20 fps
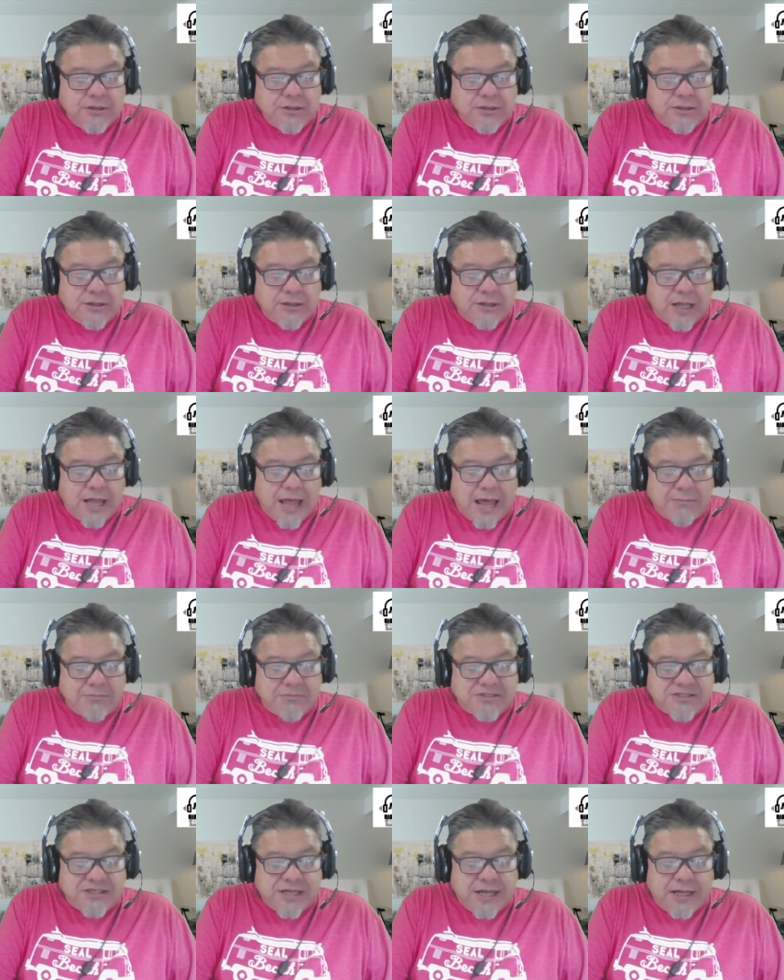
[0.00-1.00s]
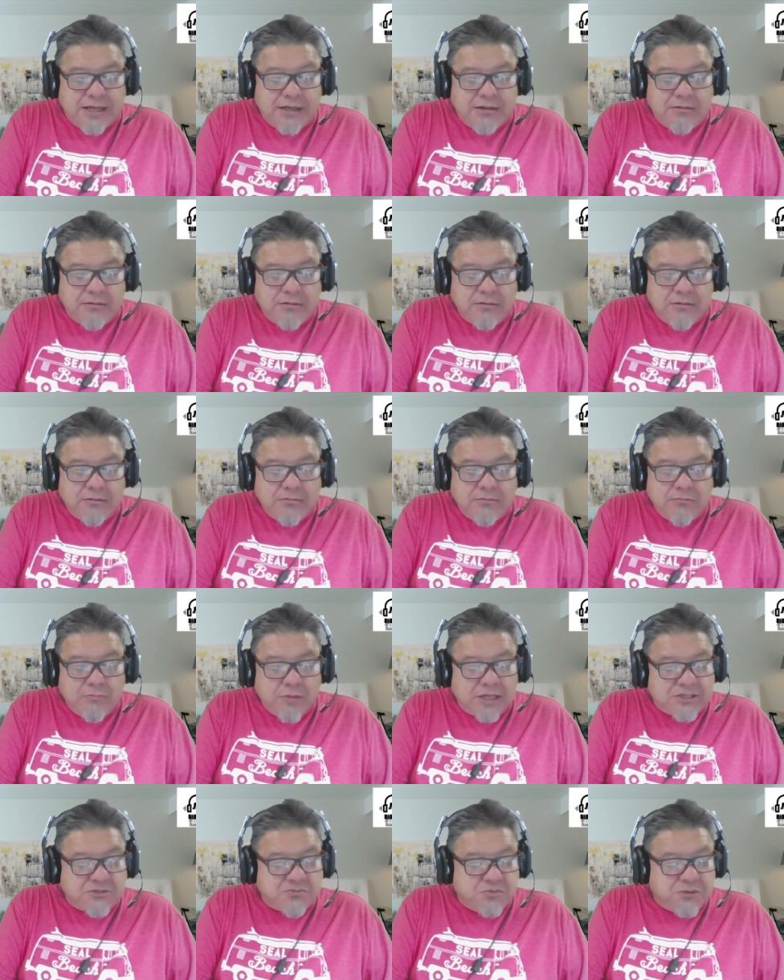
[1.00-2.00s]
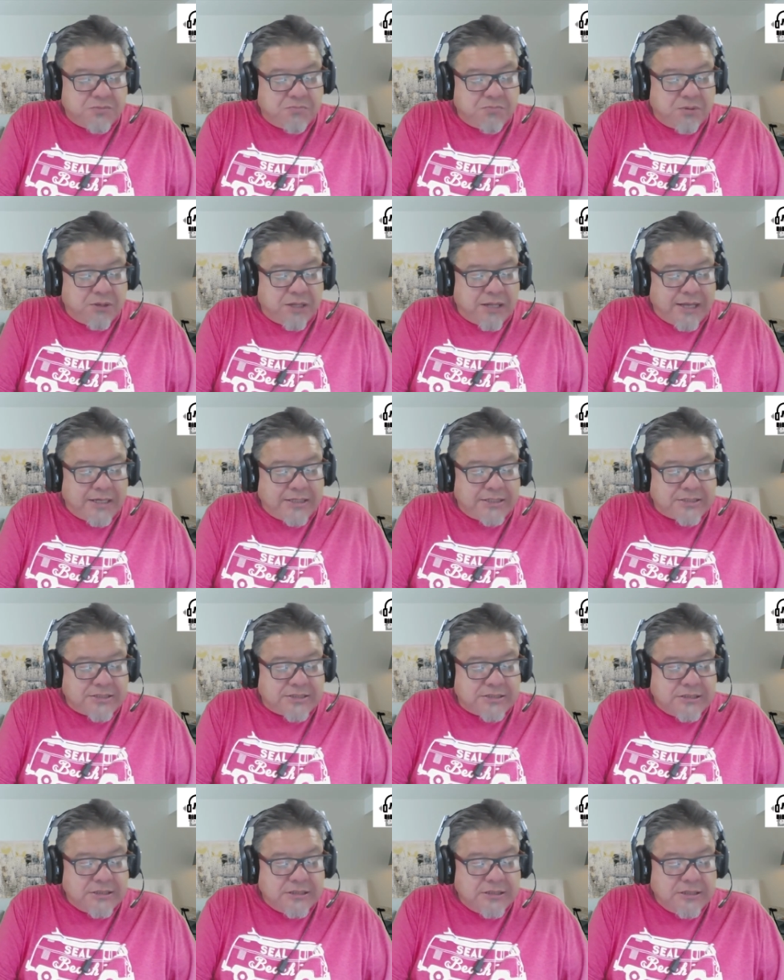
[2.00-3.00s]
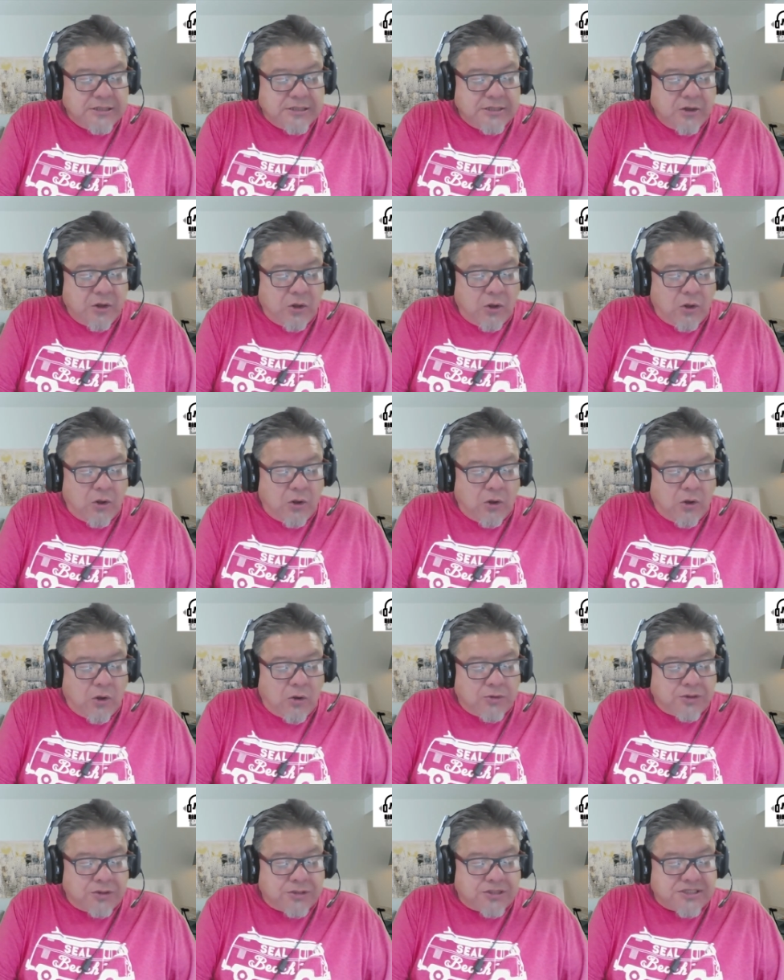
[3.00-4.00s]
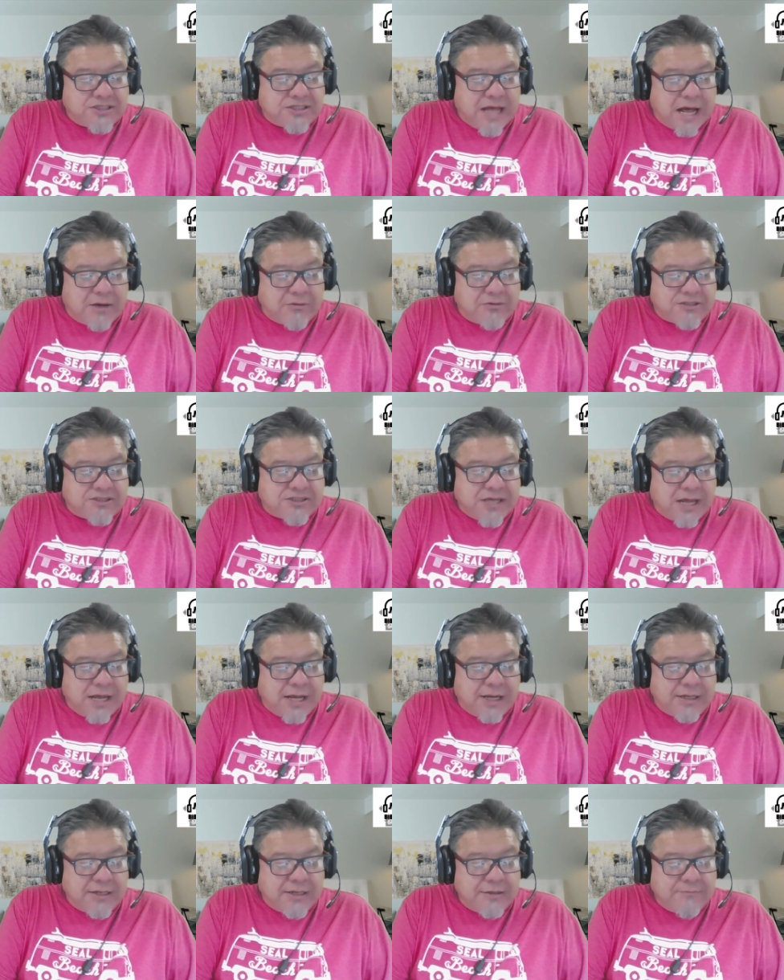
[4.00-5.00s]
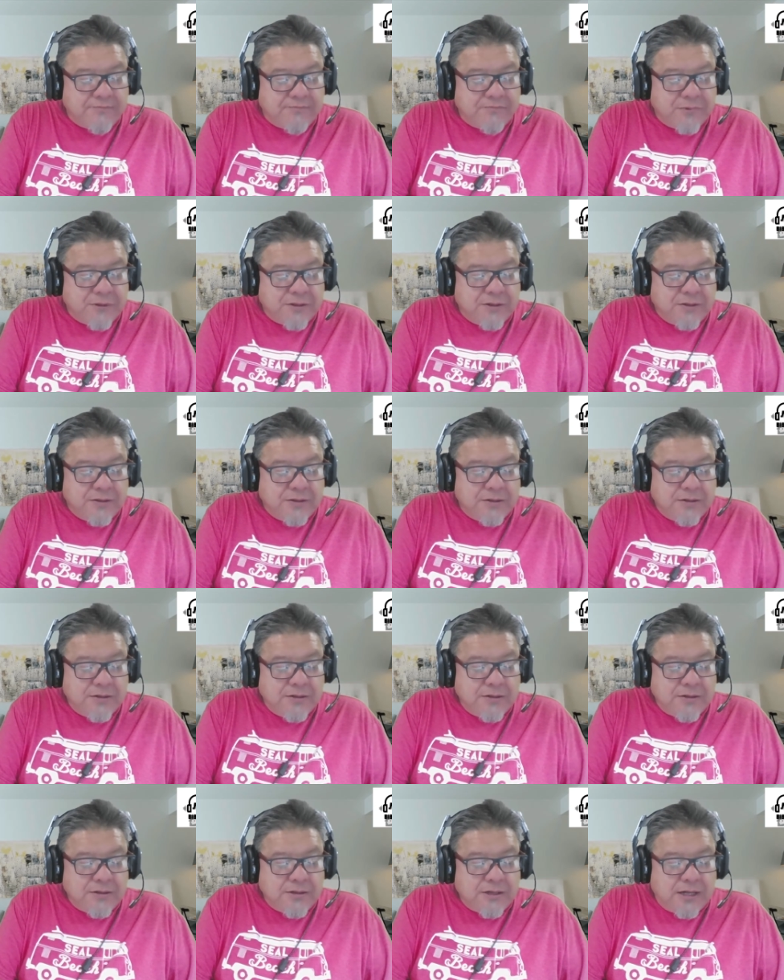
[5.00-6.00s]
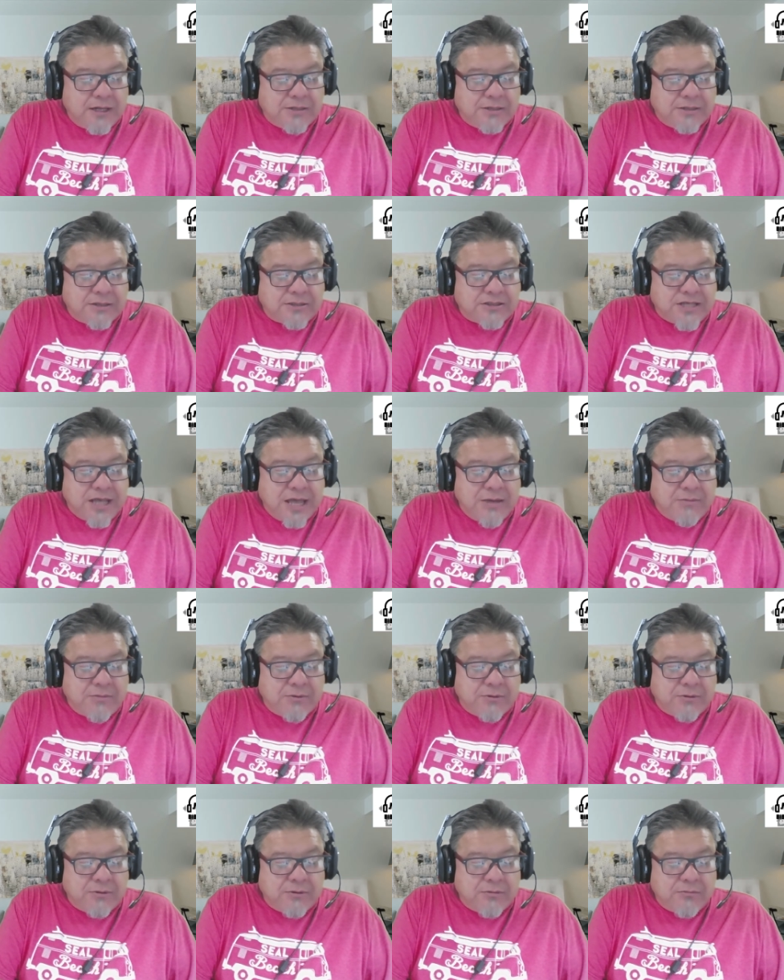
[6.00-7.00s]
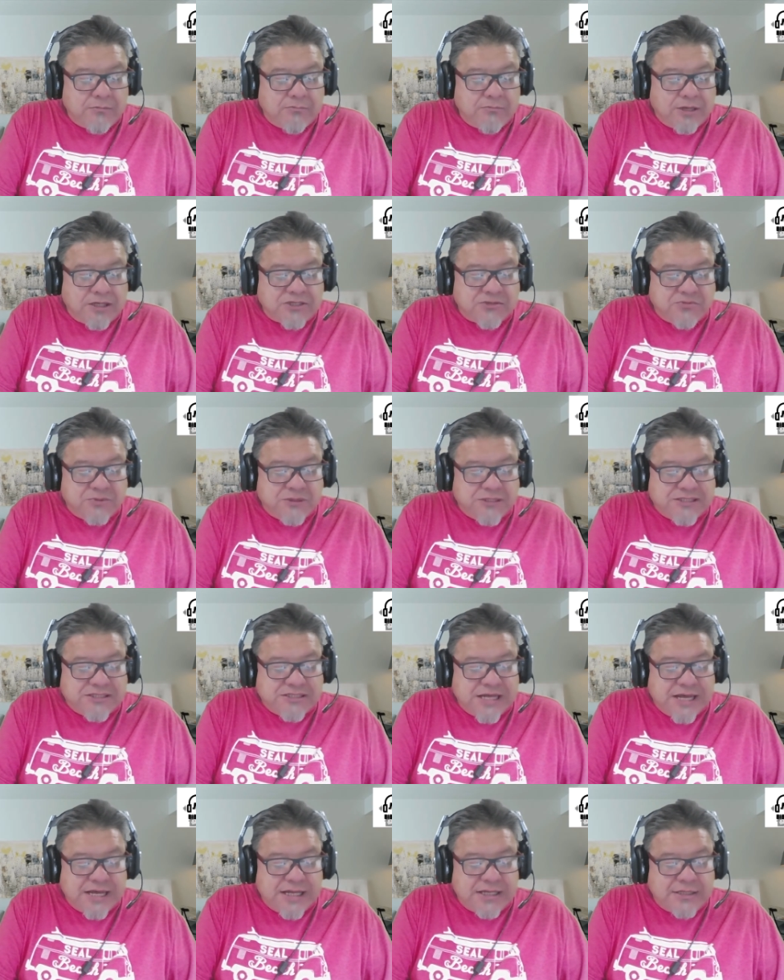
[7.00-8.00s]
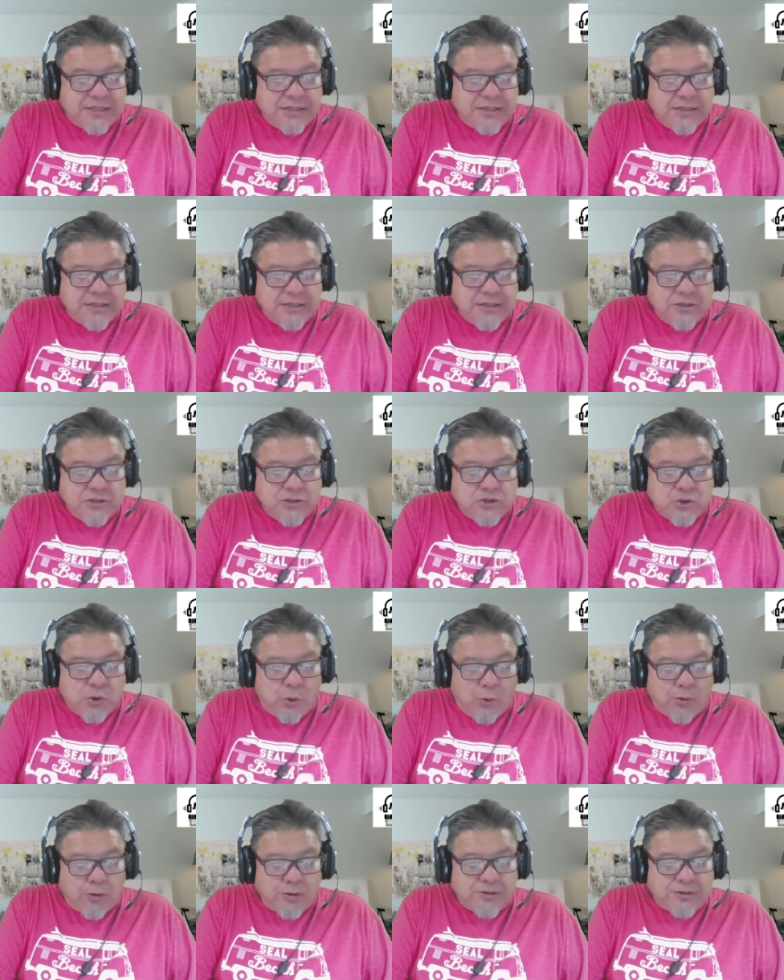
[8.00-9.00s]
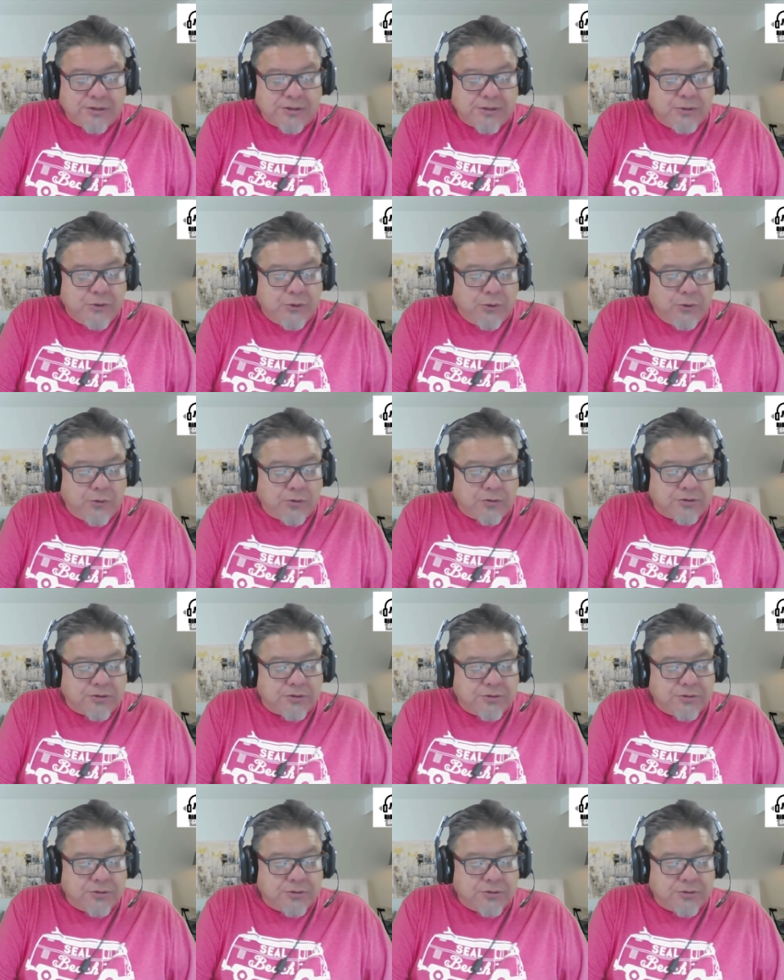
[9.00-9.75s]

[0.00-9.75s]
The lampstand must be placed on the south side, and the table must be set toward the north.